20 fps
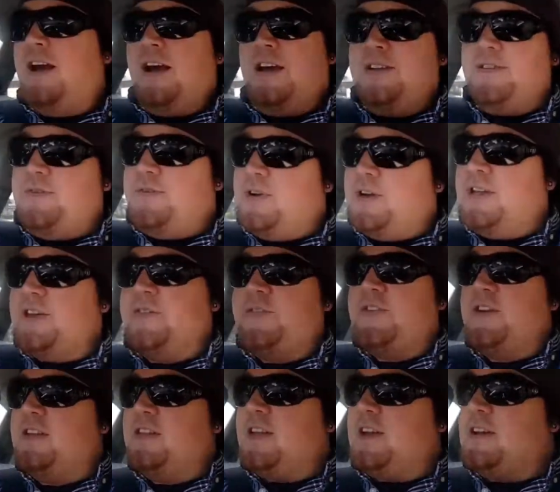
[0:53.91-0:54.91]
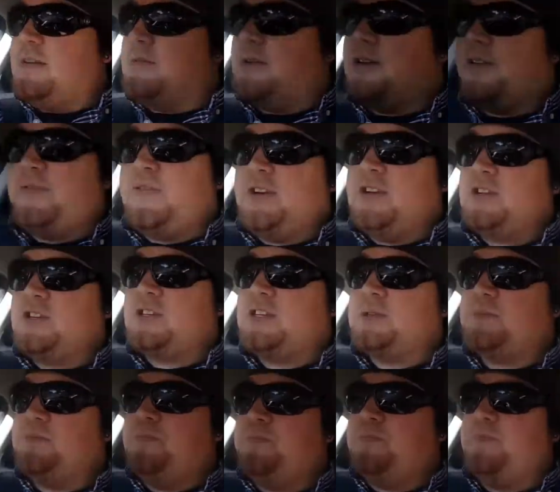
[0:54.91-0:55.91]
I really feel like I'm going to finish
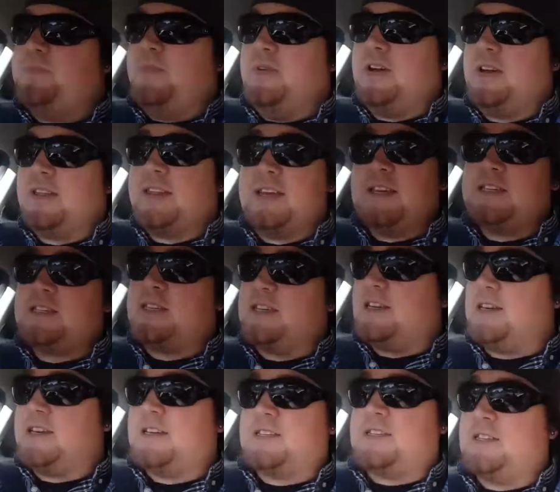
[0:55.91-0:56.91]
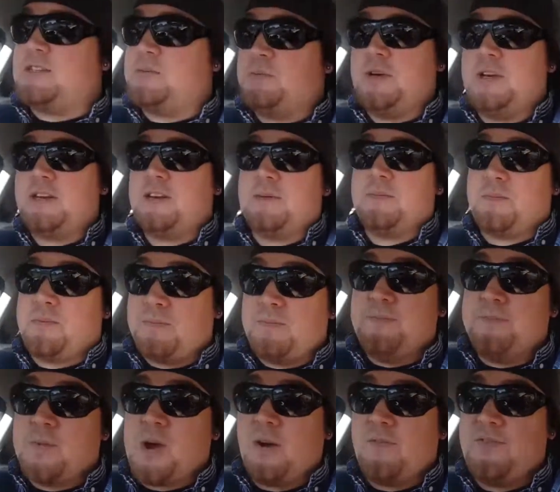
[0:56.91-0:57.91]
this, at least the inks this week.
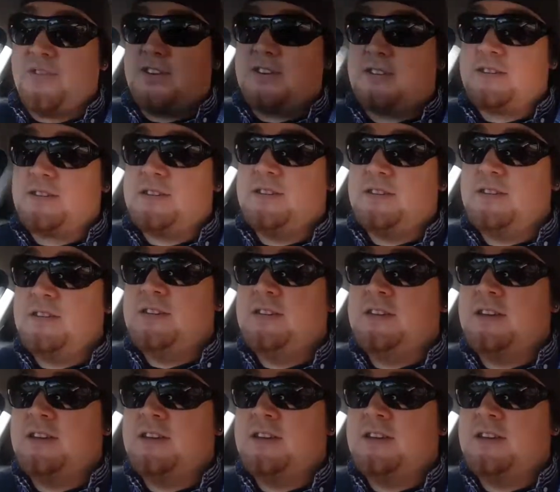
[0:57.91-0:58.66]
I'm confident.